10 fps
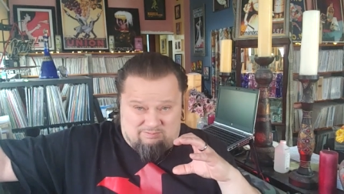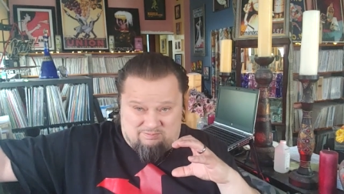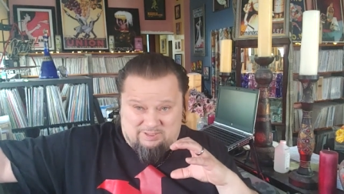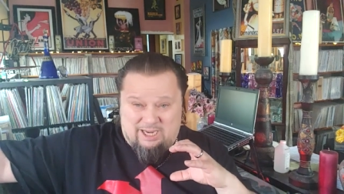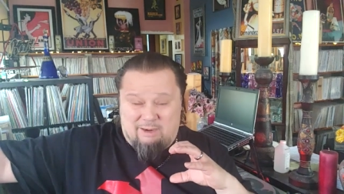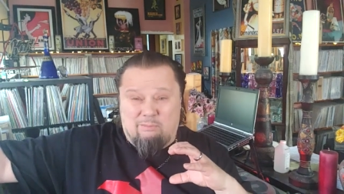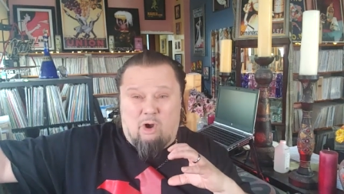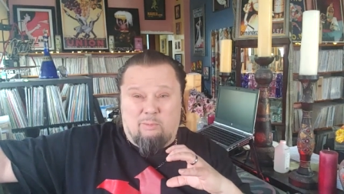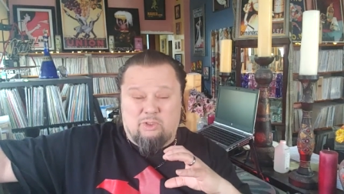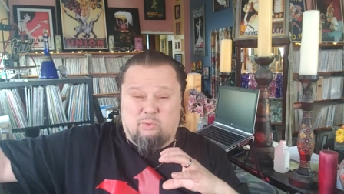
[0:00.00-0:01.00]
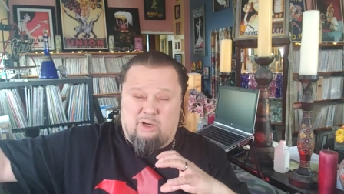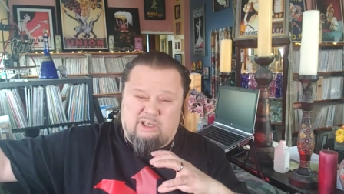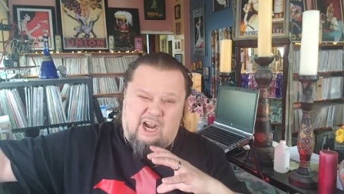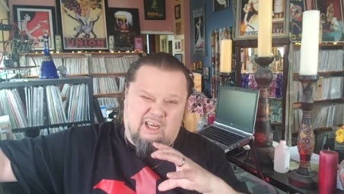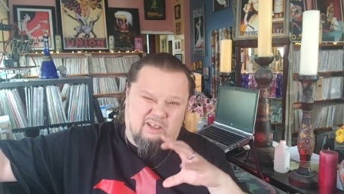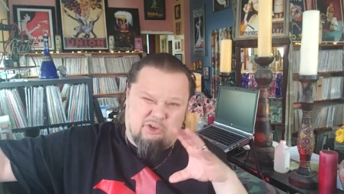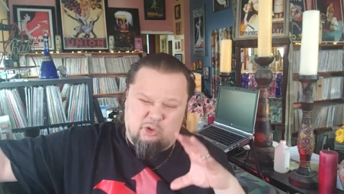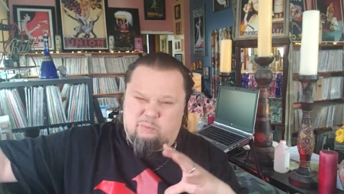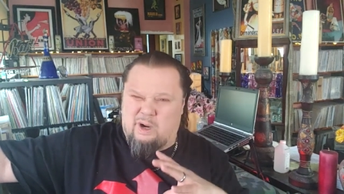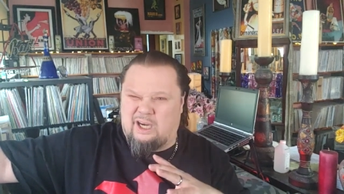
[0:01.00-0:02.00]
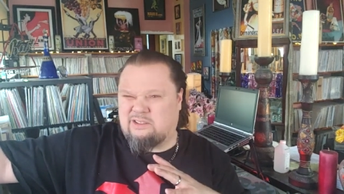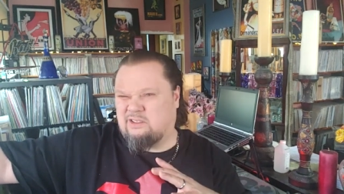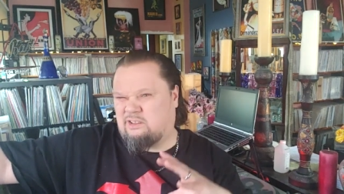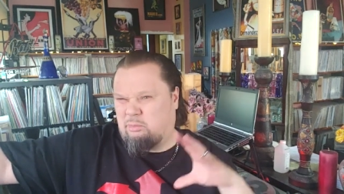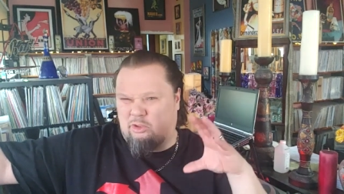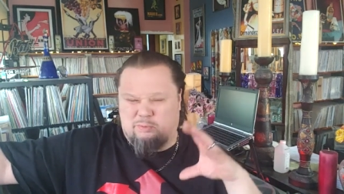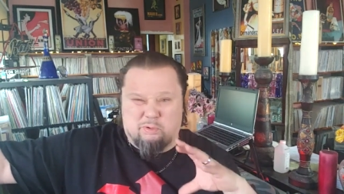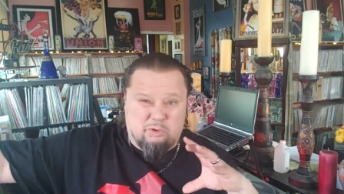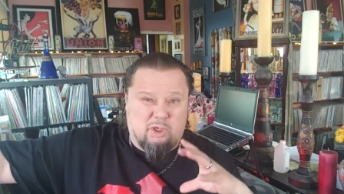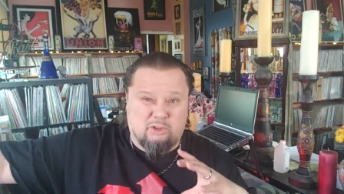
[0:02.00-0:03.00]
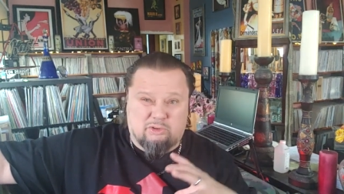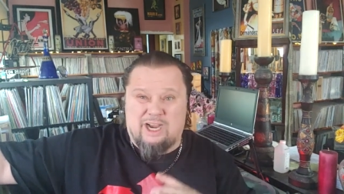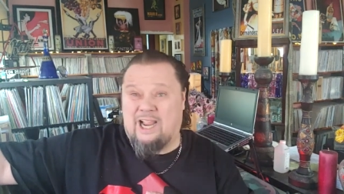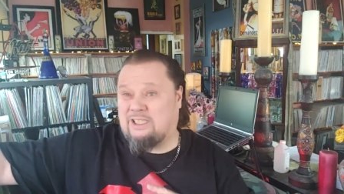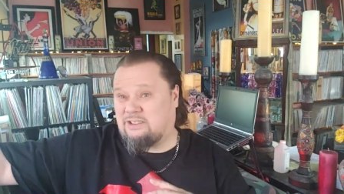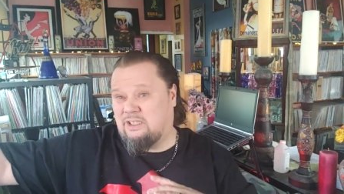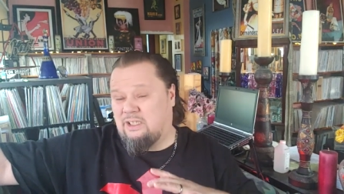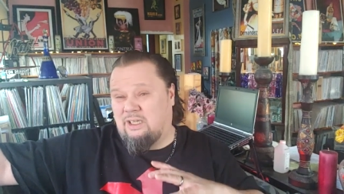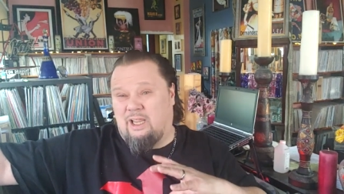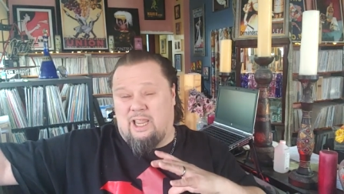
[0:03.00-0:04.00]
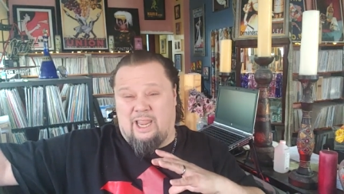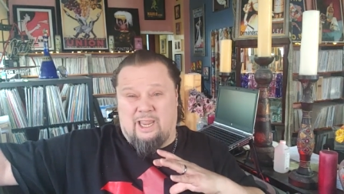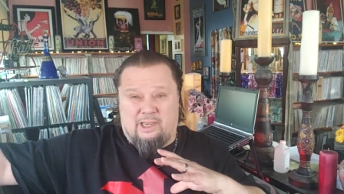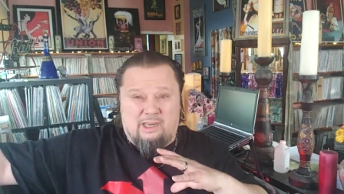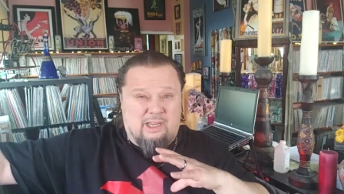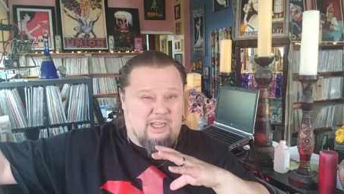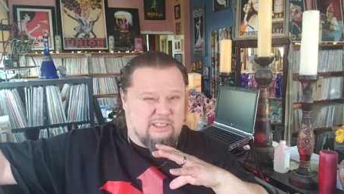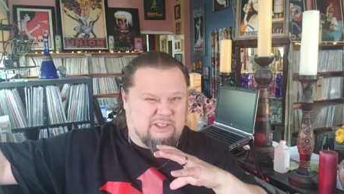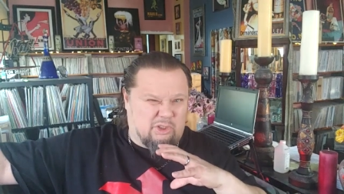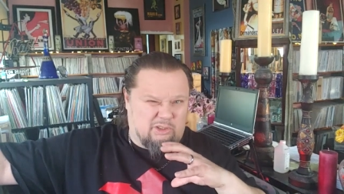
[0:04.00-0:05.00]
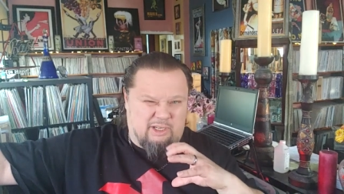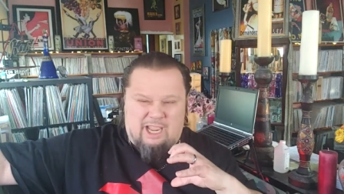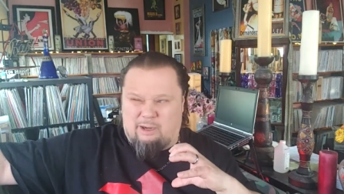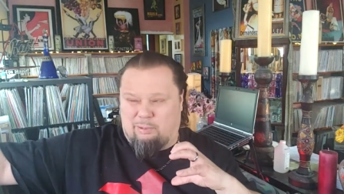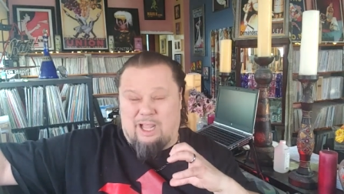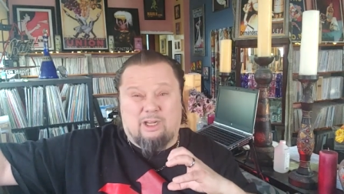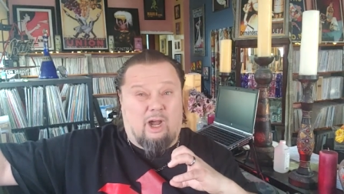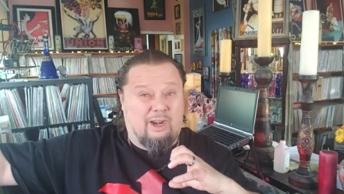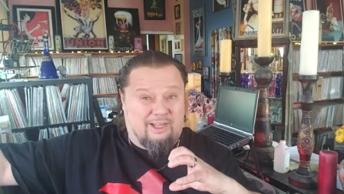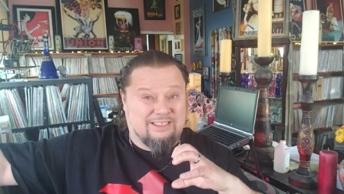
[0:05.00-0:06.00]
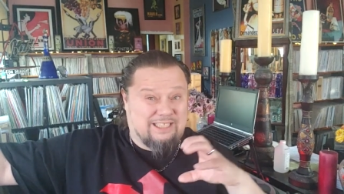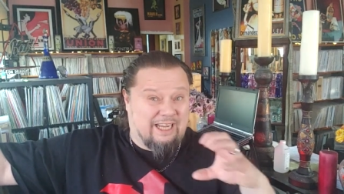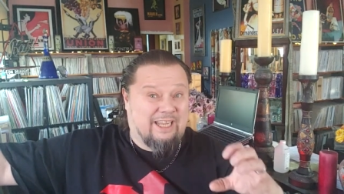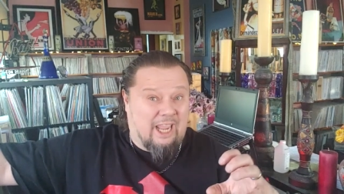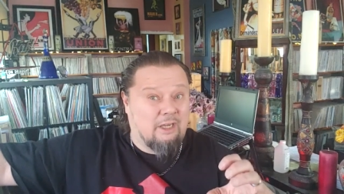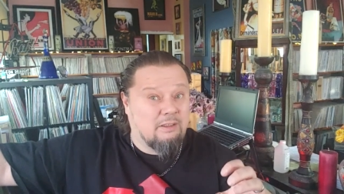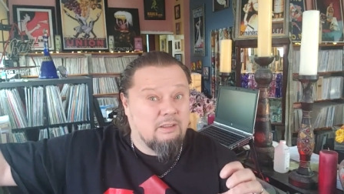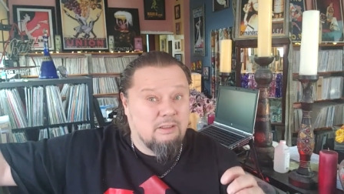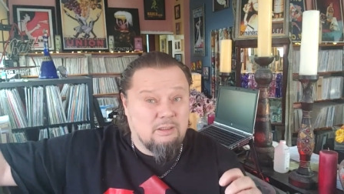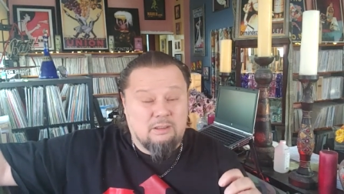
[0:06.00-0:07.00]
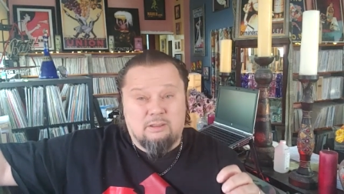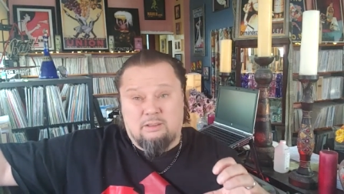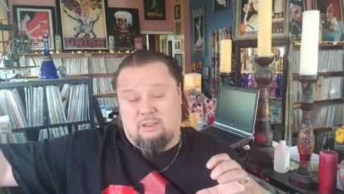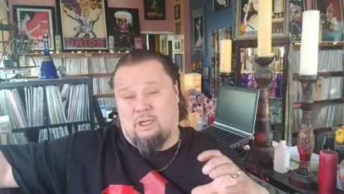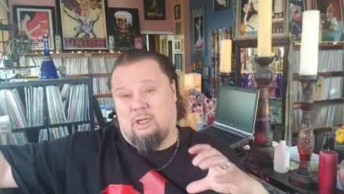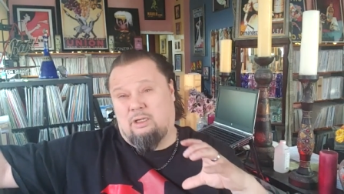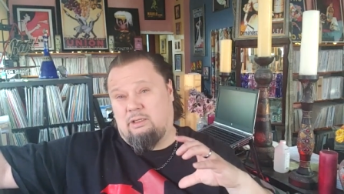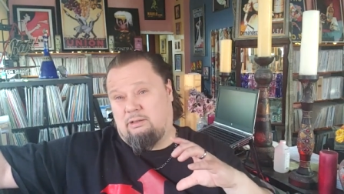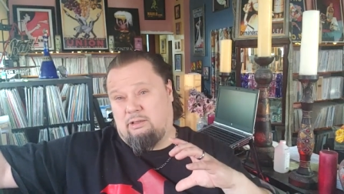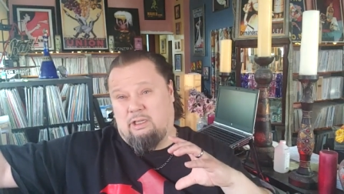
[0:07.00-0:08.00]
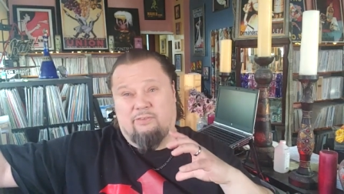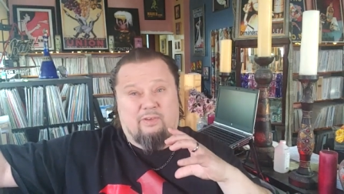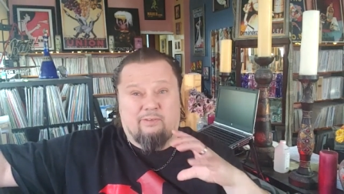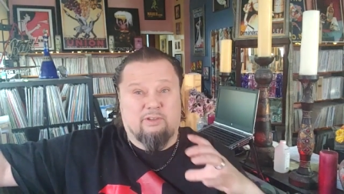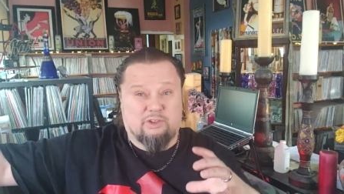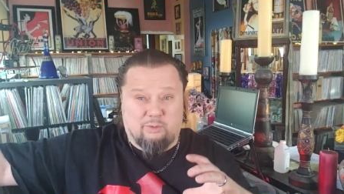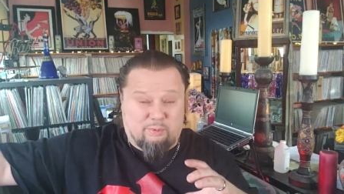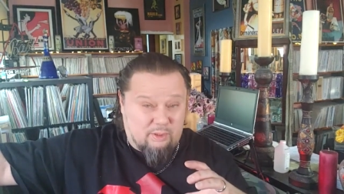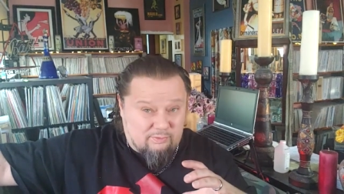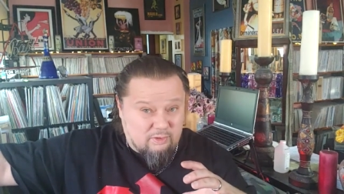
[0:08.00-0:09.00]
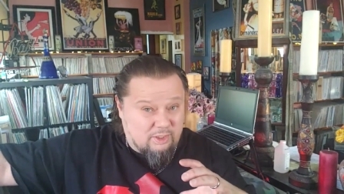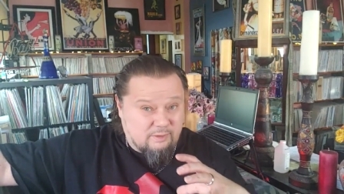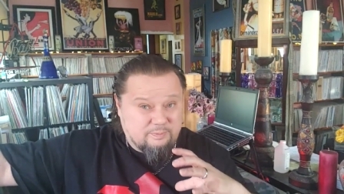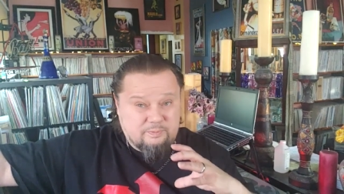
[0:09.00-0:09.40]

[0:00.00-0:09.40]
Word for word: it had moments where it got into jukeboxes, some of those Blue Note tracks and it certainly had a black audience again, uh, if ever so briefly.